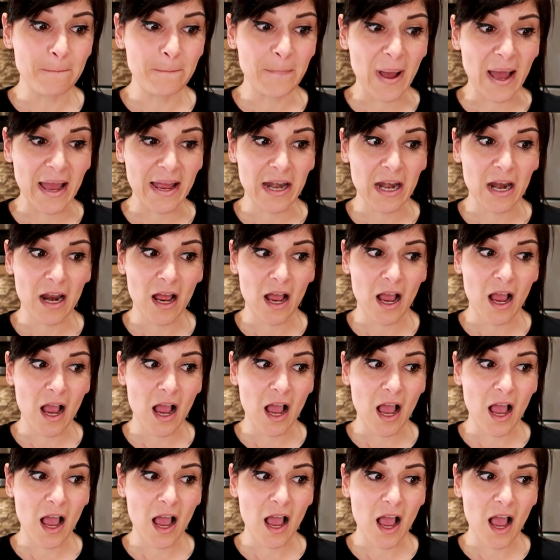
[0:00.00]
But
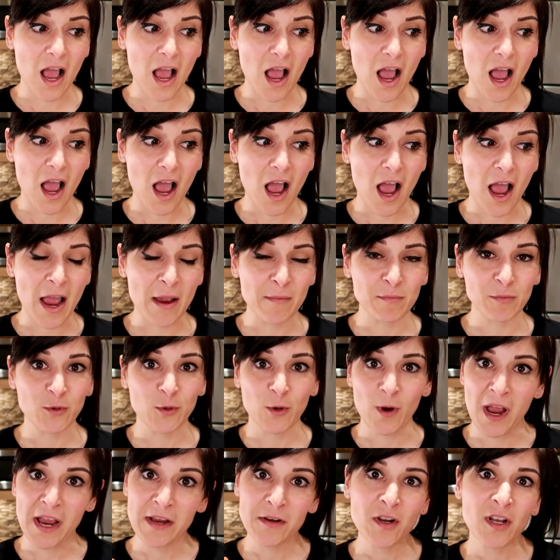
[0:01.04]
I'm
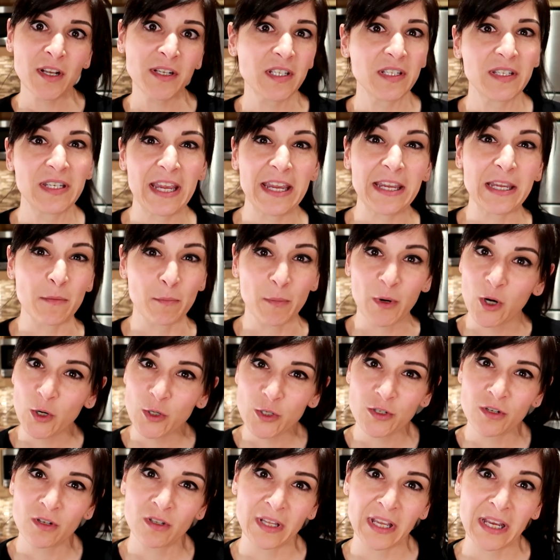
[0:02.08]
trying not to take it
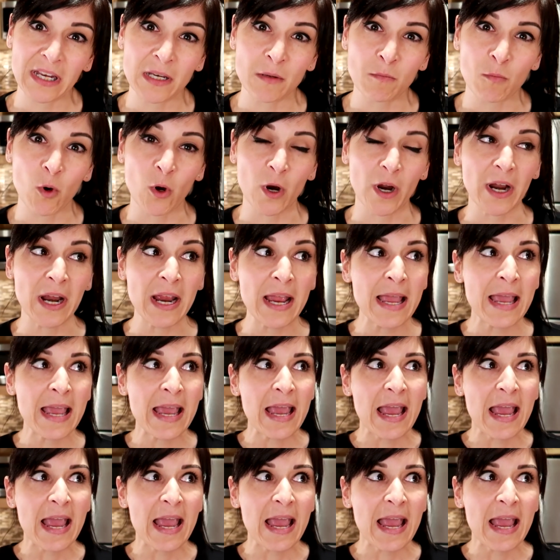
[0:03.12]
personally anymore.